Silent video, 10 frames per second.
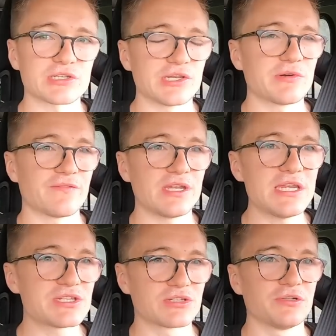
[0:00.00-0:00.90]
do have a
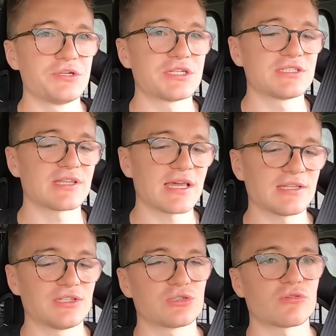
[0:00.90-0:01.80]
neat solution to that,
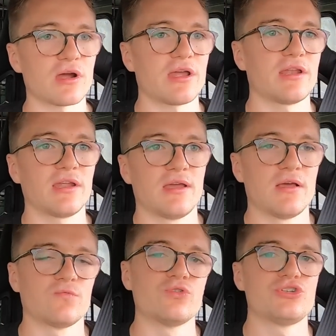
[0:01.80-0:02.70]
to try and
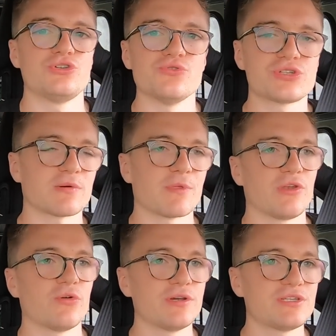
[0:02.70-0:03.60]
reduce some of the
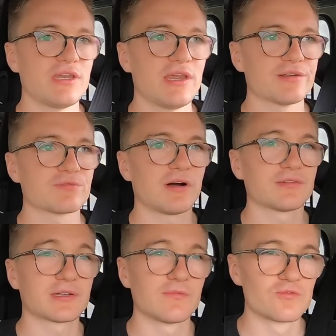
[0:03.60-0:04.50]
noise in here as well,
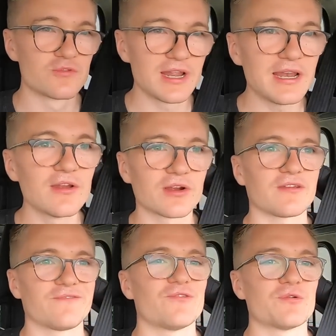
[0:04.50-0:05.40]
so I'm really
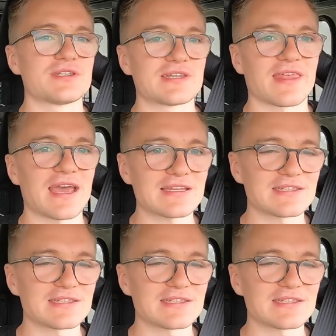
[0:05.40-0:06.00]
looking forward to that.